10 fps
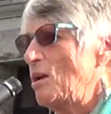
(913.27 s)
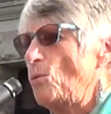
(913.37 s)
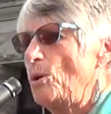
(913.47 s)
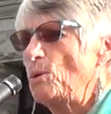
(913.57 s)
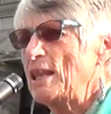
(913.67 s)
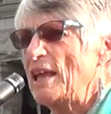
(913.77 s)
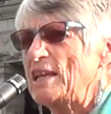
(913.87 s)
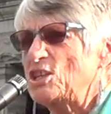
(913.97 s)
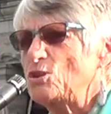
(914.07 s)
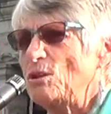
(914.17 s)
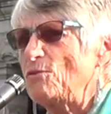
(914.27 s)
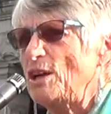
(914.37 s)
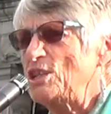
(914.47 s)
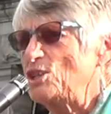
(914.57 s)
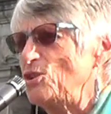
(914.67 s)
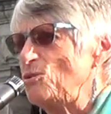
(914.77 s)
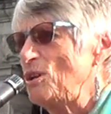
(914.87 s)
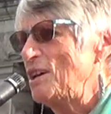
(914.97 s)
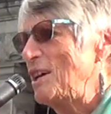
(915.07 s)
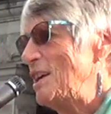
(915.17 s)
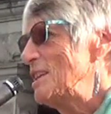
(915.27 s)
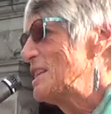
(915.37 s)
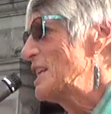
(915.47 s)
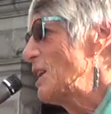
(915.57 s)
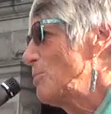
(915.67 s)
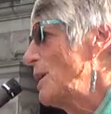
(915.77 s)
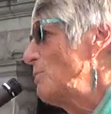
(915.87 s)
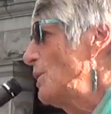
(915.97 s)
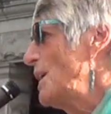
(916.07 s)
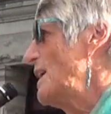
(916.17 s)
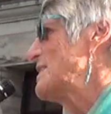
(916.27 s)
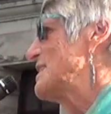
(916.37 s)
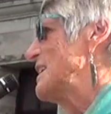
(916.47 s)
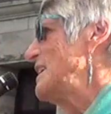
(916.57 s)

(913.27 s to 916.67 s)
We would like to invite you to celebrate with us the